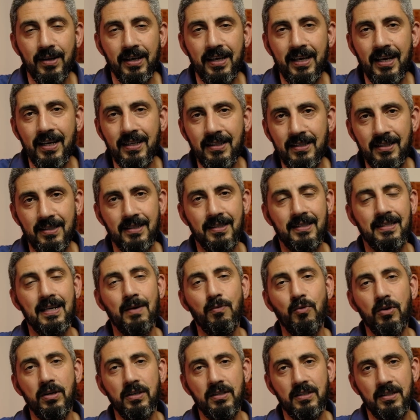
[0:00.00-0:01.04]
I guess
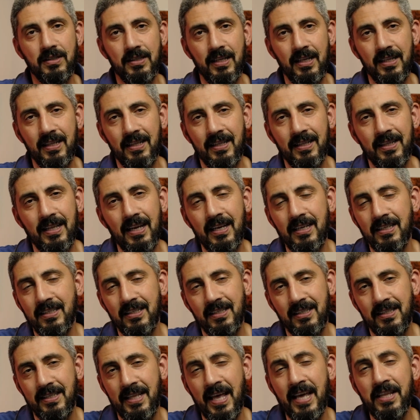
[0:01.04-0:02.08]
someone that
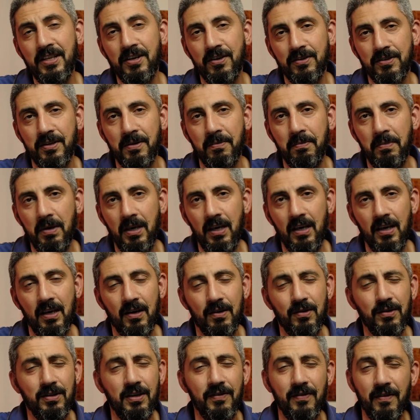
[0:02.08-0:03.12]
is steadier than me
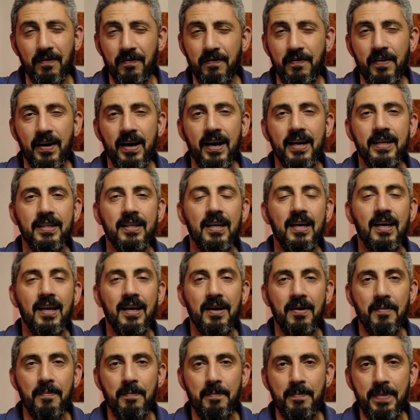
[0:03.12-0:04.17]
could even find
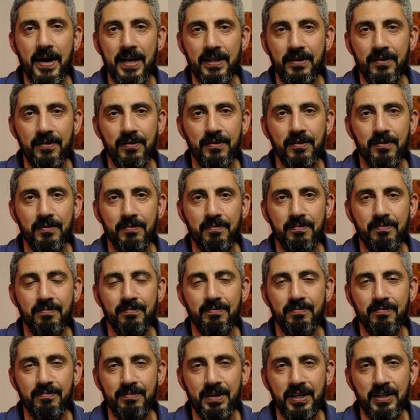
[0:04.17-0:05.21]
better
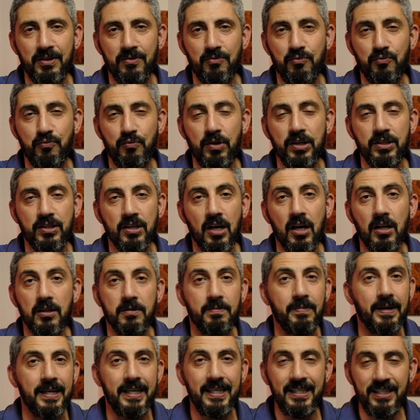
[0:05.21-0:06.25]
better
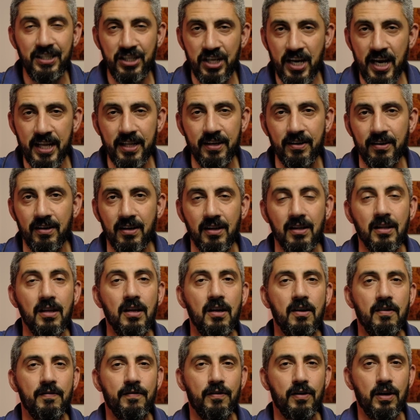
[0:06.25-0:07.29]
result. But in general,
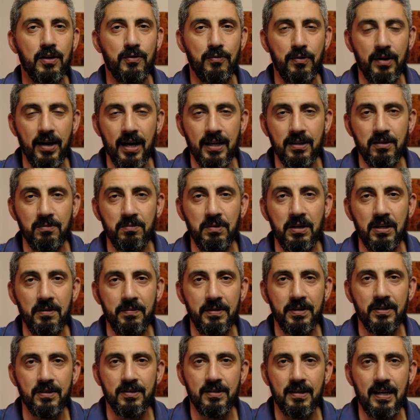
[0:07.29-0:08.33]
for a 300
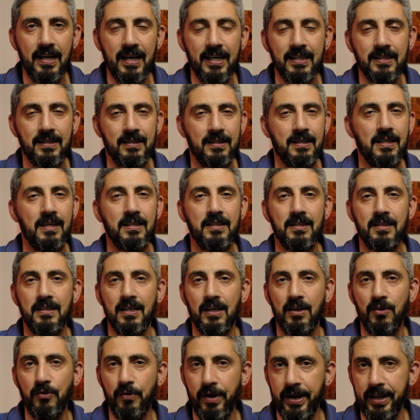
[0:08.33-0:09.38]
millimeters lens, this is
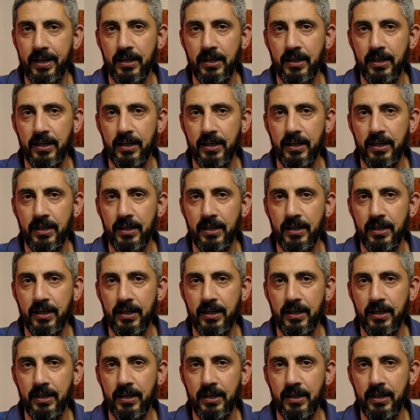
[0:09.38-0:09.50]
a great